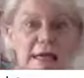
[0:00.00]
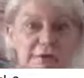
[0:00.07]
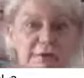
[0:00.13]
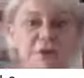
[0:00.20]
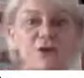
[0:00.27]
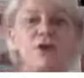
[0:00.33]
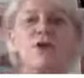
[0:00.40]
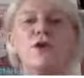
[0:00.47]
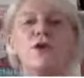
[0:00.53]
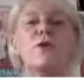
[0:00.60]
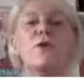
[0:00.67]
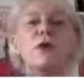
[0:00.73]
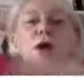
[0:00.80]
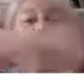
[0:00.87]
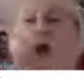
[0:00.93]
if
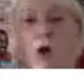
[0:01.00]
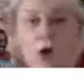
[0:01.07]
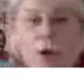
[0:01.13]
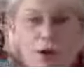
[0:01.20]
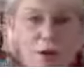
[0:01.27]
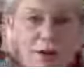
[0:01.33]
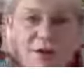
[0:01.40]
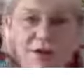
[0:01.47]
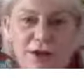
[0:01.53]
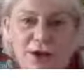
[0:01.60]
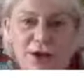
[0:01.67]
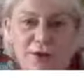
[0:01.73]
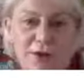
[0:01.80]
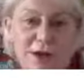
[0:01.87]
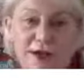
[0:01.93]
you, you
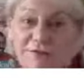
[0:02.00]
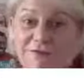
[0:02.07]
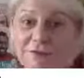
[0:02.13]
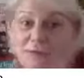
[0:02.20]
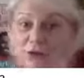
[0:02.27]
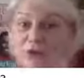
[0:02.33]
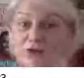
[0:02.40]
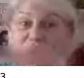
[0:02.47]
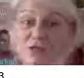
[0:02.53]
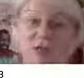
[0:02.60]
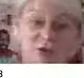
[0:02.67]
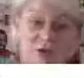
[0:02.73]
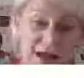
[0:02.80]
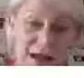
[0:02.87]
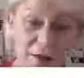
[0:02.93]
know, if we could
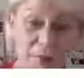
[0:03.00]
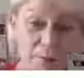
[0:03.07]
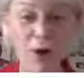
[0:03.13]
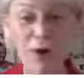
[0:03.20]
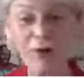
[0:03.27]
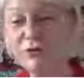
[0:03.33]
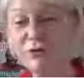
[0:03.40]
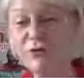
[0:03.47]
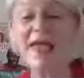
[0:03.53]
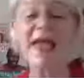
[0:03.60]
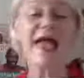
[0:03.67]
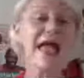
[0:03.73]
just create a wand and do